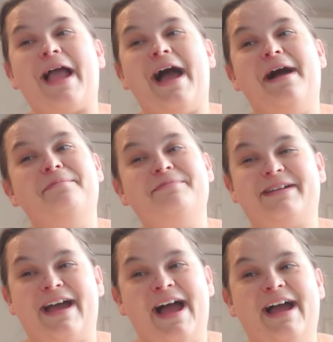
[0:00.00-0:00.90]
I'm
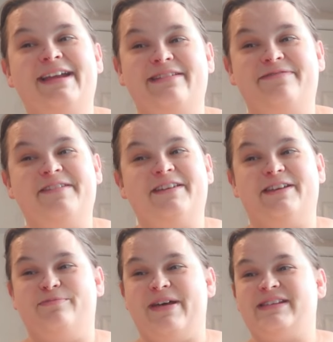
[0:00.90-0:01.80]
kind of
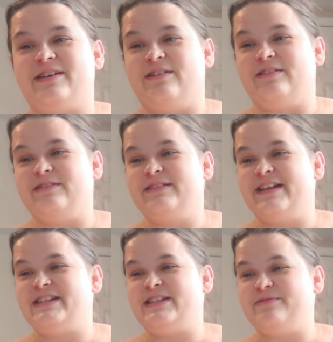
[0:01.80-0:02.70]
feeling mess hall.
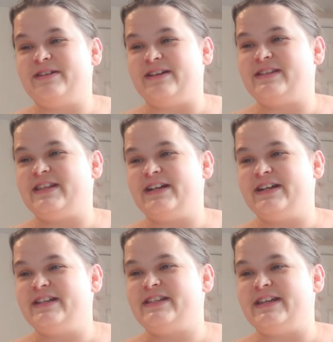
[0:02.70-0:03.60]
Let's see what else there is.